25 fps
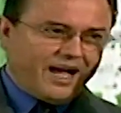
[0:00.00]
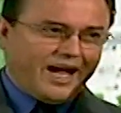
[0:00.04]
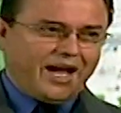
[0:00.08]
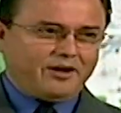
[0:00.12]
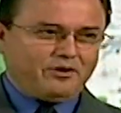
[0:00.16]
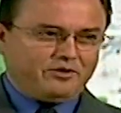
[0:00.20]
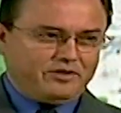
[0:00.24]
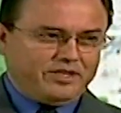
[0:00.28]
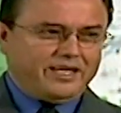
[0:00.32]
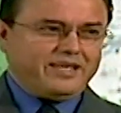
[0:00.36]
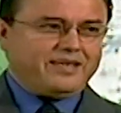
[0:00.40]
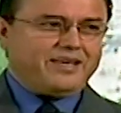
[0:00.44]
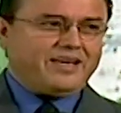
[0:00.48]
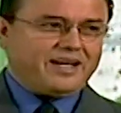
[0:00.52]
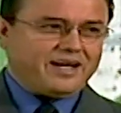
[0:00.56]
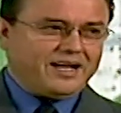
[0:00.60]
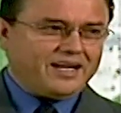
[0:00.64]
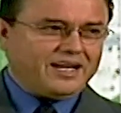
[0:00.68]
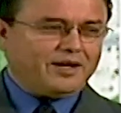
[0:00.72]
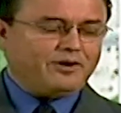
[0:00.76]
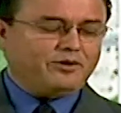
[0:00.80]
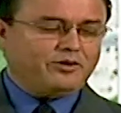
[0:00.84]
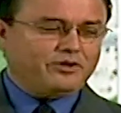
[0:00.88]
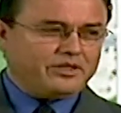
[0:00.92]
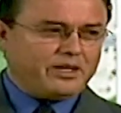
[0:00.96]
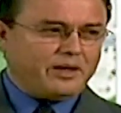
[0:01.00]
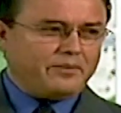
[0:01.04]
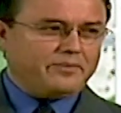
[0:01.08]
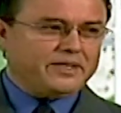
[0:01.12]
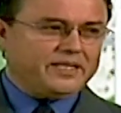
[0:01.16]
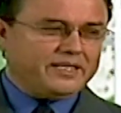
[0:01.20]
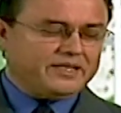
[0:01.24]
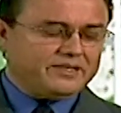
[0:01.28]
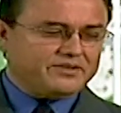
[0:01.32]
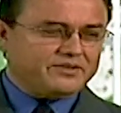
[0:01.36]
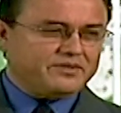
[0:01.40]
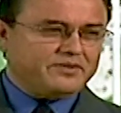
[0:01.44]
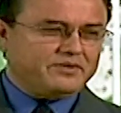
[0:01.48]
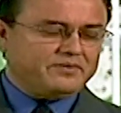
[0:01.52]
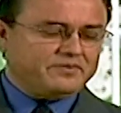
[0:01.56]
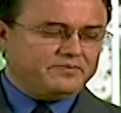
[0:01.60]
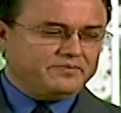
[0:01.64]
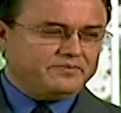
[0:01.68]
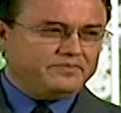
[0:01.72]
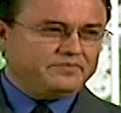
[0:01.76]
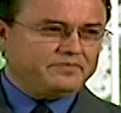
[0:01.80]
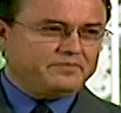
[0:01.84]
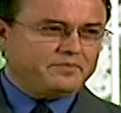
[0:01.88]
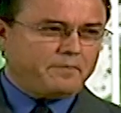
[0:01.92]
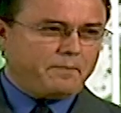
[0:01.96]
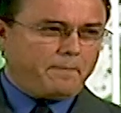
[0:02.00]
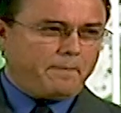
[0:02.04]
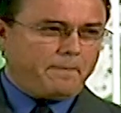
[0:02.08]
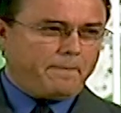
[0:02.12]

That's where the contamination comes.